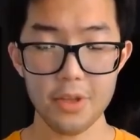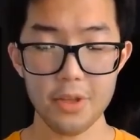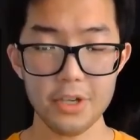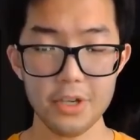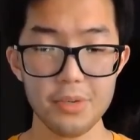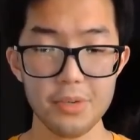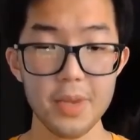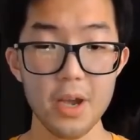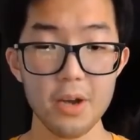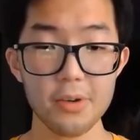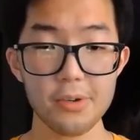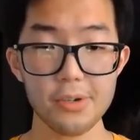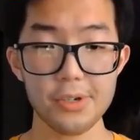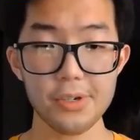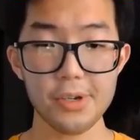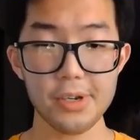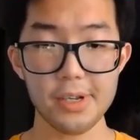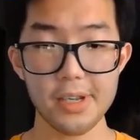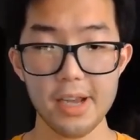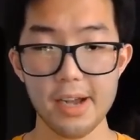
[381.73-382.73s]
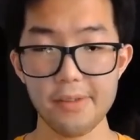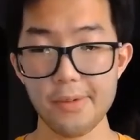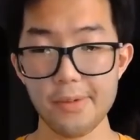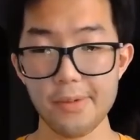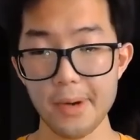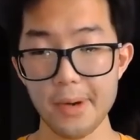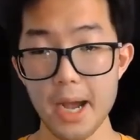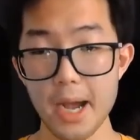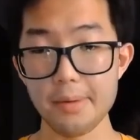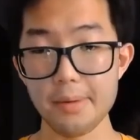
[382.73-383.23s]
They should be understood and not
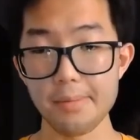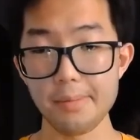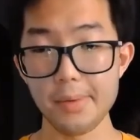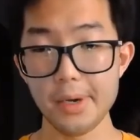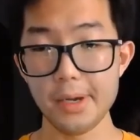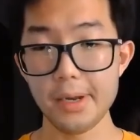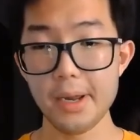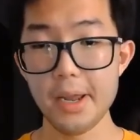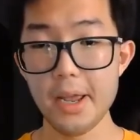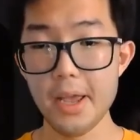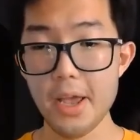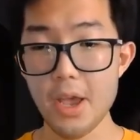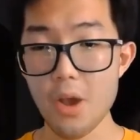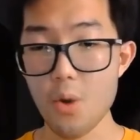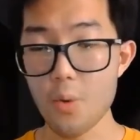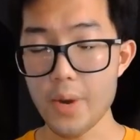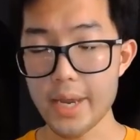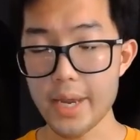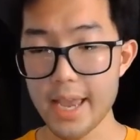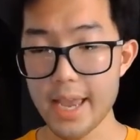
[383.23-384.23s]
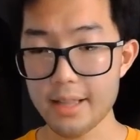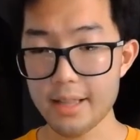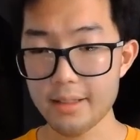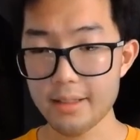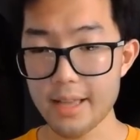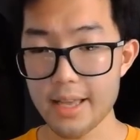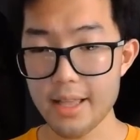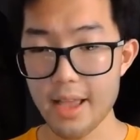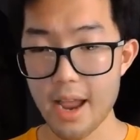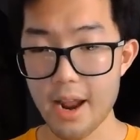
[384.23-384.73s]
forgotten, but we can't
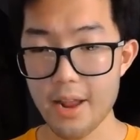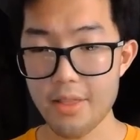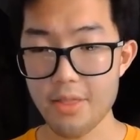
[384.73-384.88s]
let